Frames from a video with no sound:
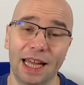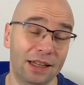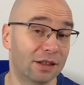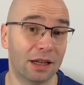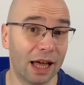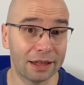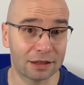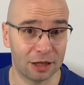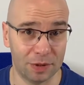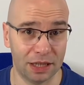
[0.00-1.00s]
And the
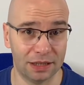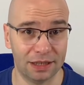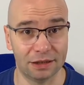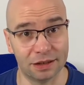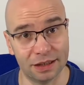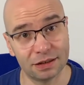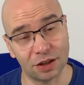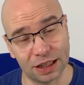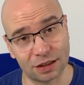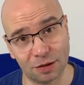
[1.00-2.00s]
last command is a
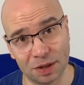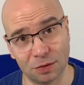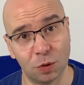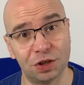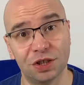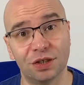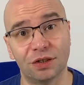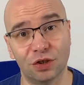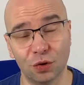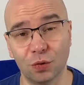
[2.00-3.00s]
disconnect command, which
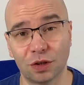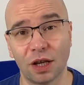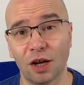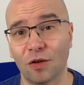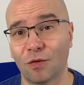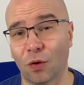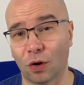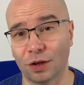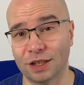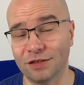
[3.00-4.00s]
is used
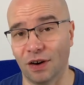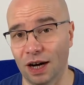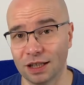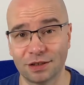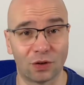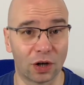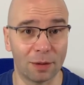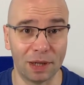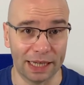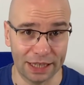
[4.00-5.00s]
for a device, for an
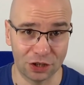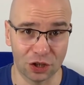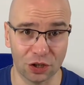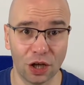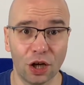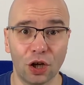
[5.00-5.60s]
application,